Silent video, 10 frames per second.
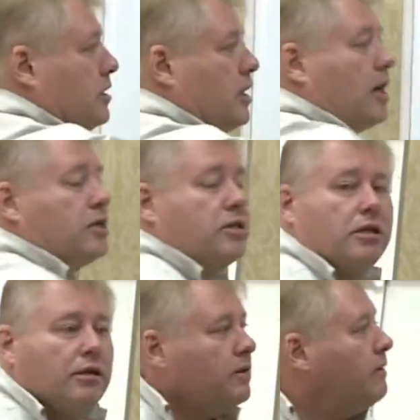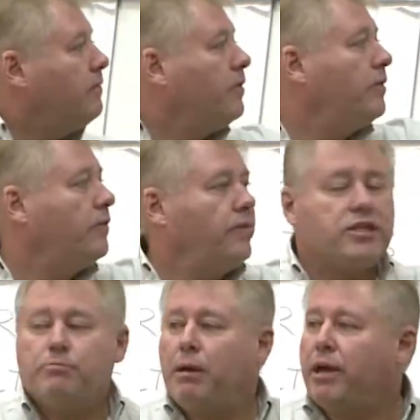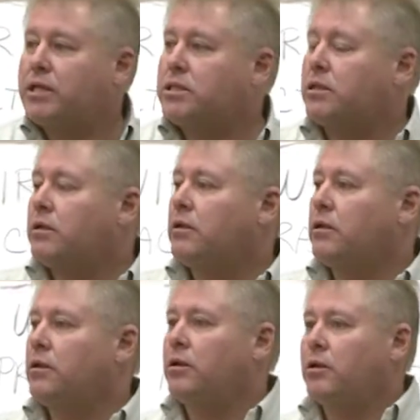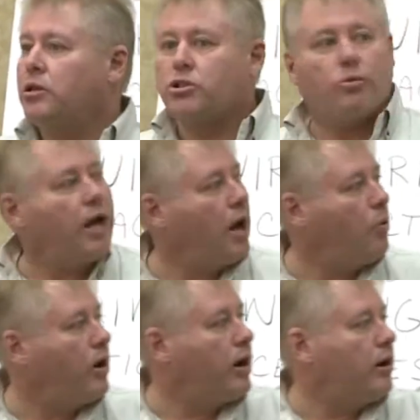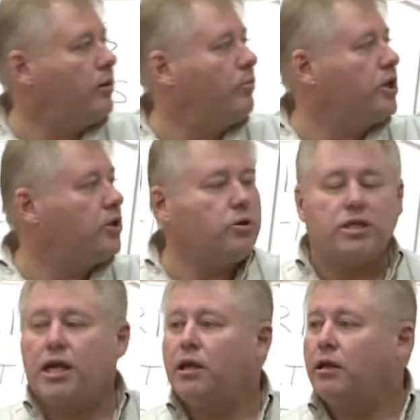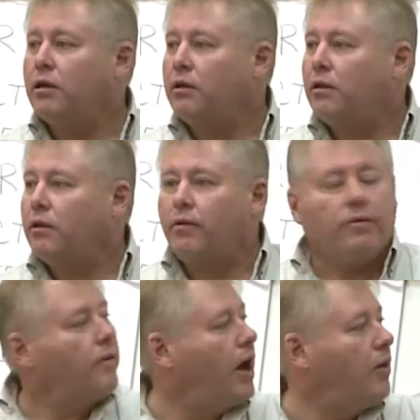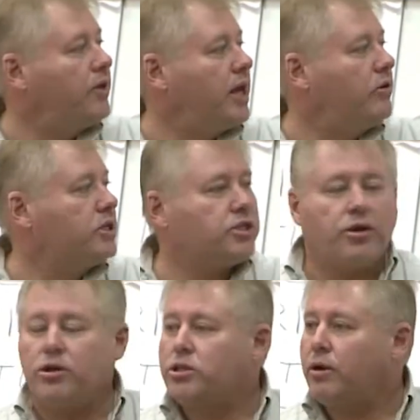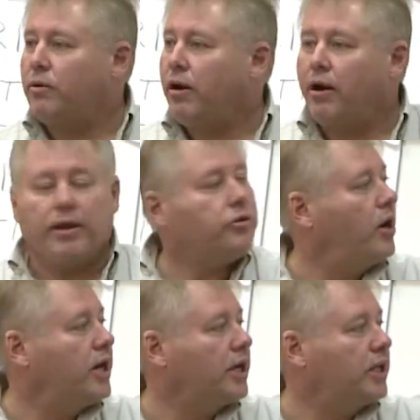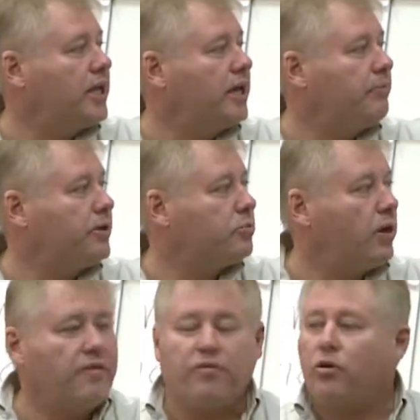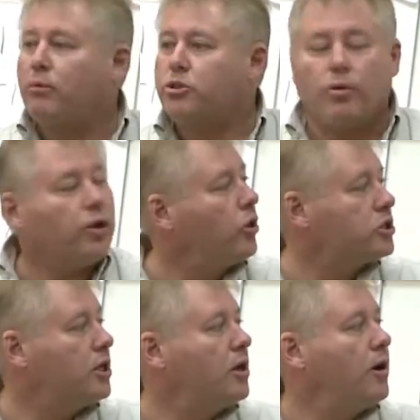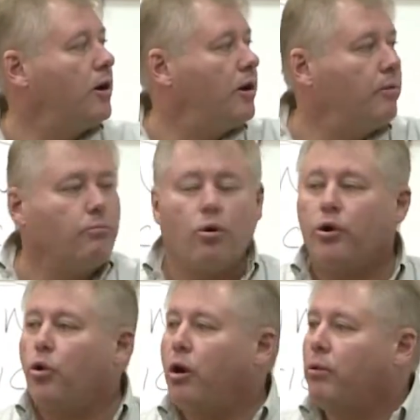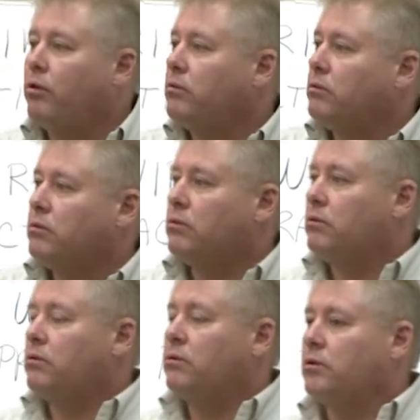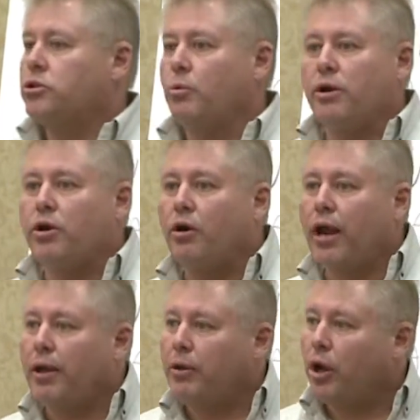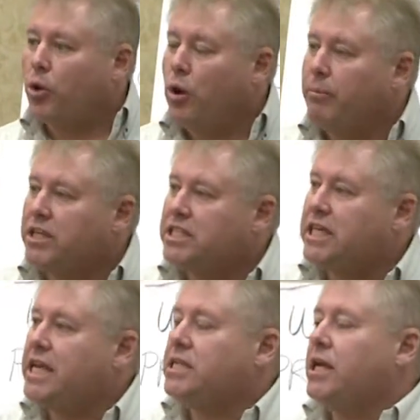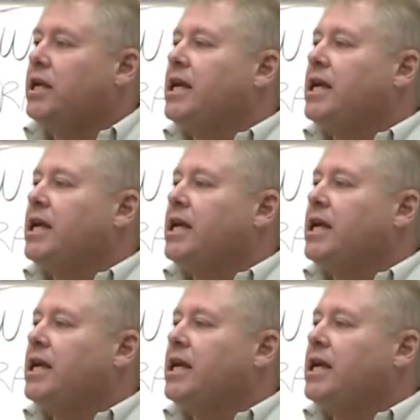does, this mimics. So now we're reducing how the energy surges are and trying to clean up this waveform so it looks more normal. So when your equipment sees it,